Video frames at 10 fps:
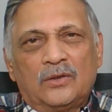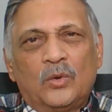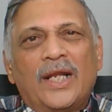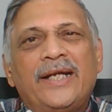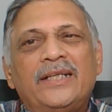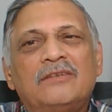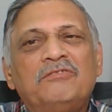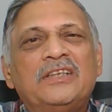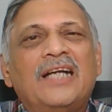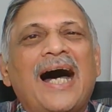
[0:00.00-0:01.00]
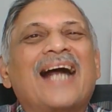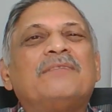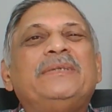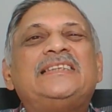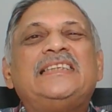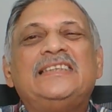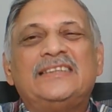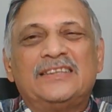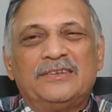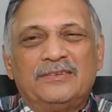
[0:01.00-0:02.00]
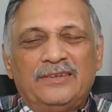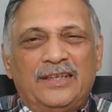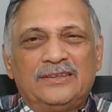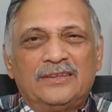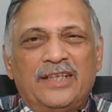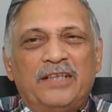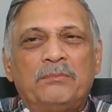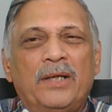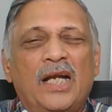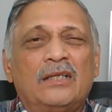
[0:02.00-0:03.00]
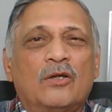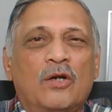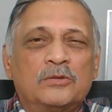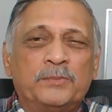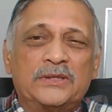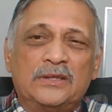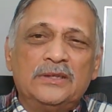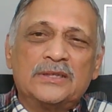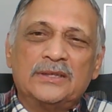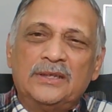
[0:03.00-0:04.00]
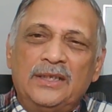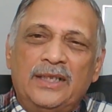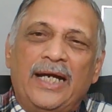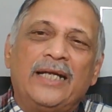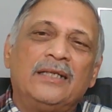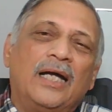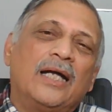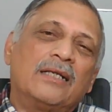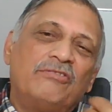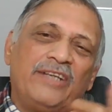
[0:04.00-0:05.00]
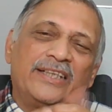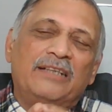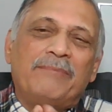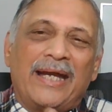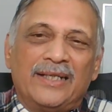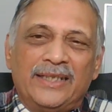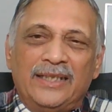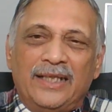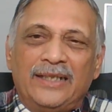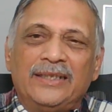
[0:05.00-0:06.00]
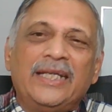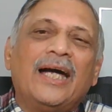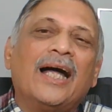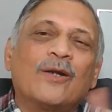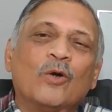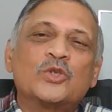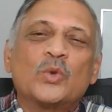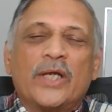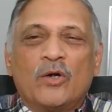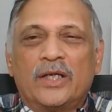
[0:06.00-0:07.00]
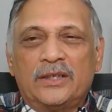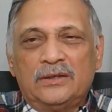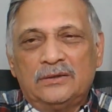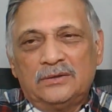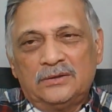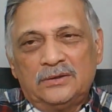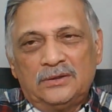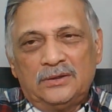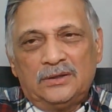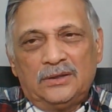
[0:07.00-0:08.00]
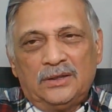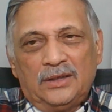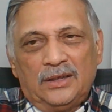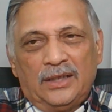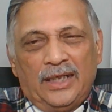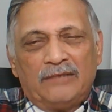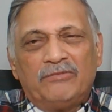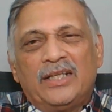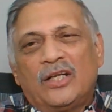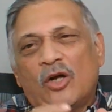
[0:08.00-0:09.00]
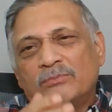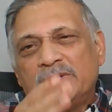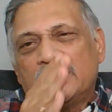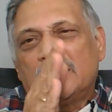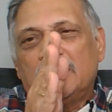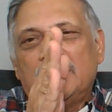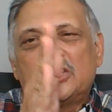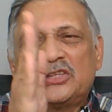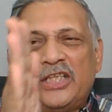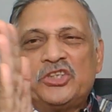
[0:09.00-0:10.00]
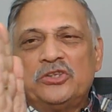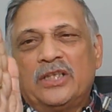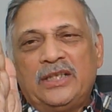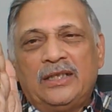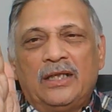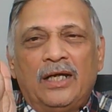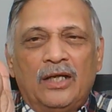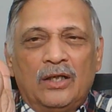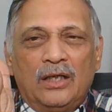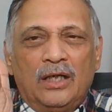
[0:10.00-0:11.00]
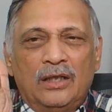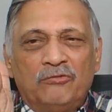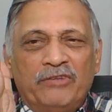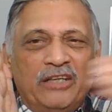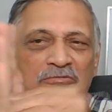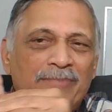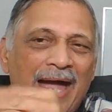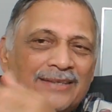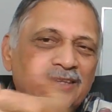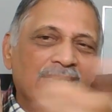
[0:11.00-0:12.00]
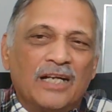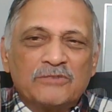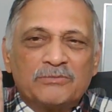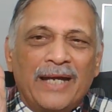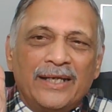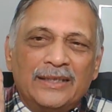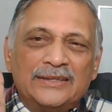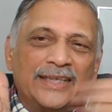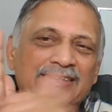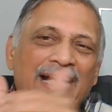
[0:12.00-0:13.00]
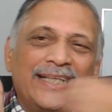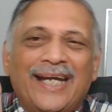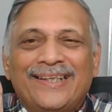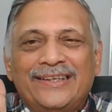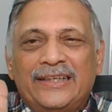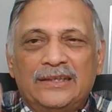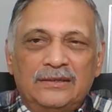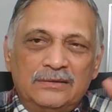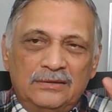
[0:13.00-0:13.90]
collide with the RBCs, that is the red blood corpuscles, and are reflected back again, and they are also recorded. And when an object is stationary and a wave bangs and comes back, it is exactly identical.